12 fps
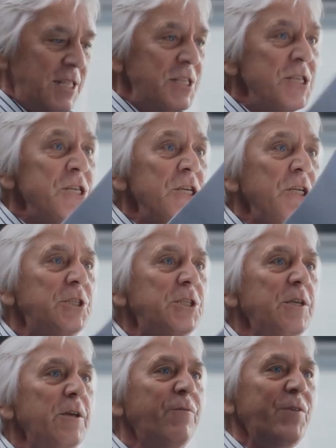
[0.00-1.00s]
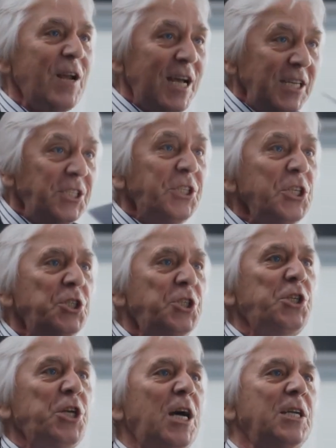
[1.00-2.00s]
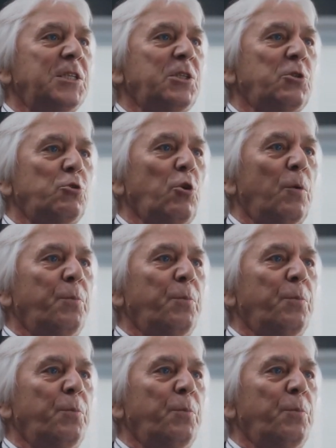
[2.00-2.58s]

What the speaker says: the lender treated it as a violation,